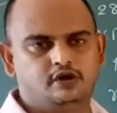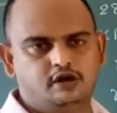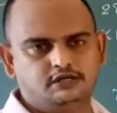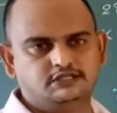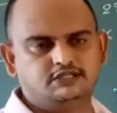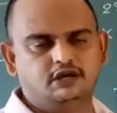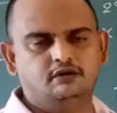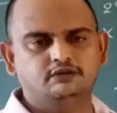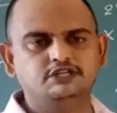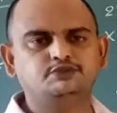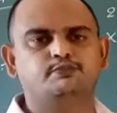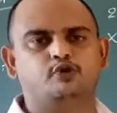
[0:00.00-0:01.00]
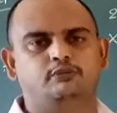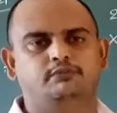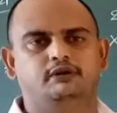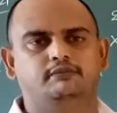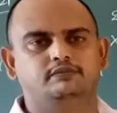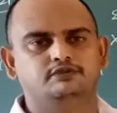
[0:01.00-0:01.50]
you can't solve this
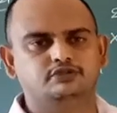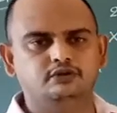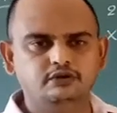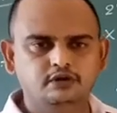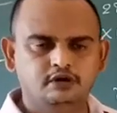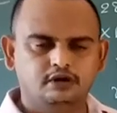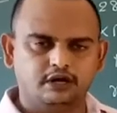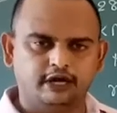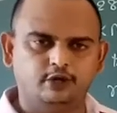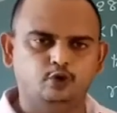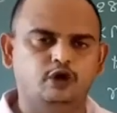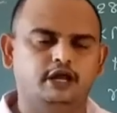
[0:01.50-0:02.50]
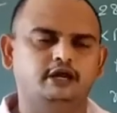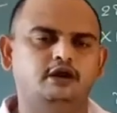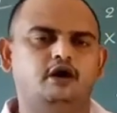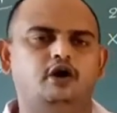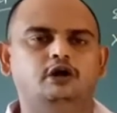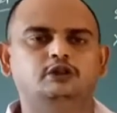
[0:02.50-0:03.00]
problem. So try to
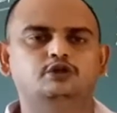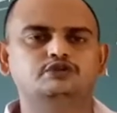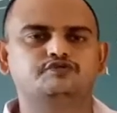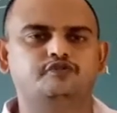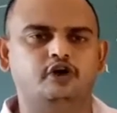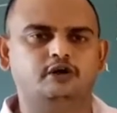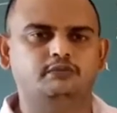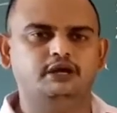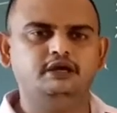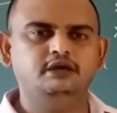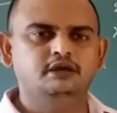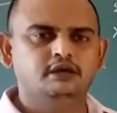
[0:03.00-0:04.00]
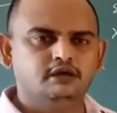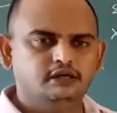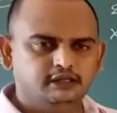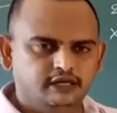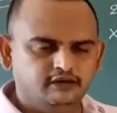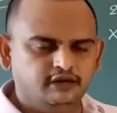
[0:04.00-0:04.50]
learn all those
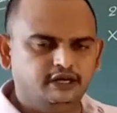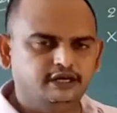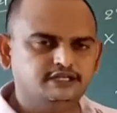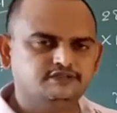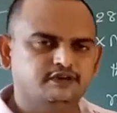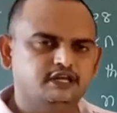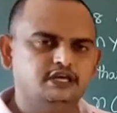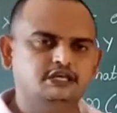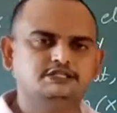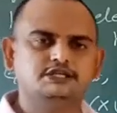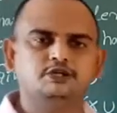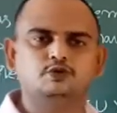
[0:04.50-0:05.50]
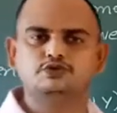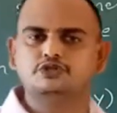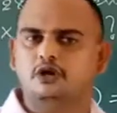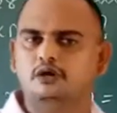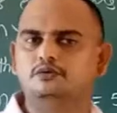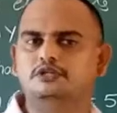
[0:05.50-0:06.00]
formulae, then it is very easy to
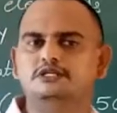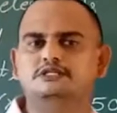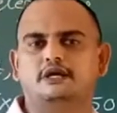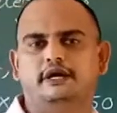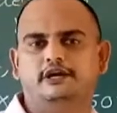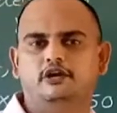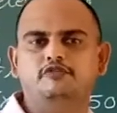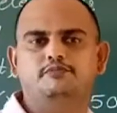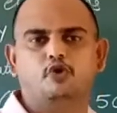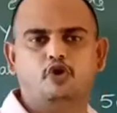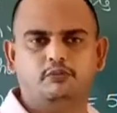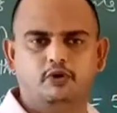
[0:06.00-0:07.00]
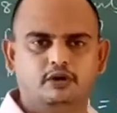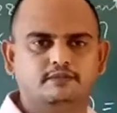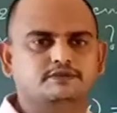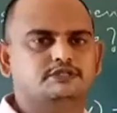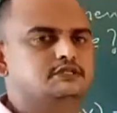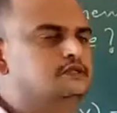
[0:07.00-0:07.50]
solve these kind of
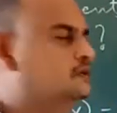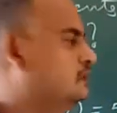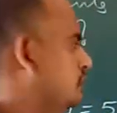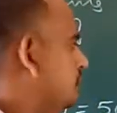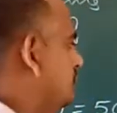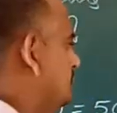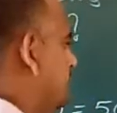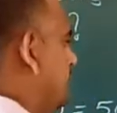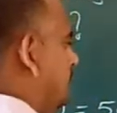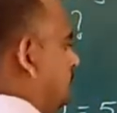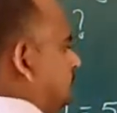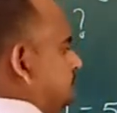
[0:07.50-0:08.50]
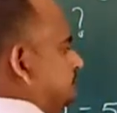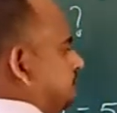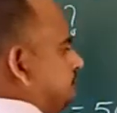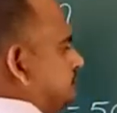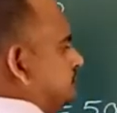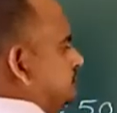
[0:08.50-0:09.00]
problems.
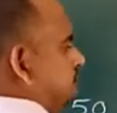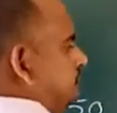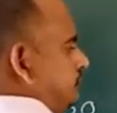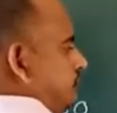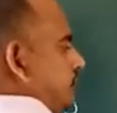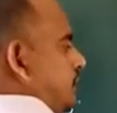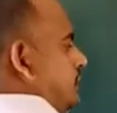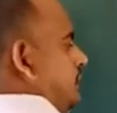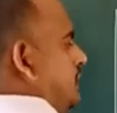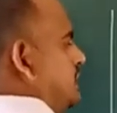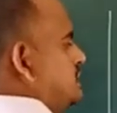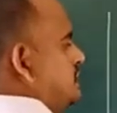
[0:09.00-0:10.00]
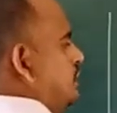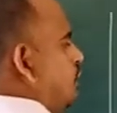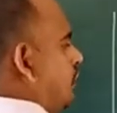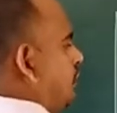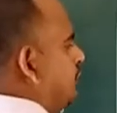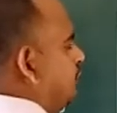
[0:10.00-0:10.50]
Now that is equal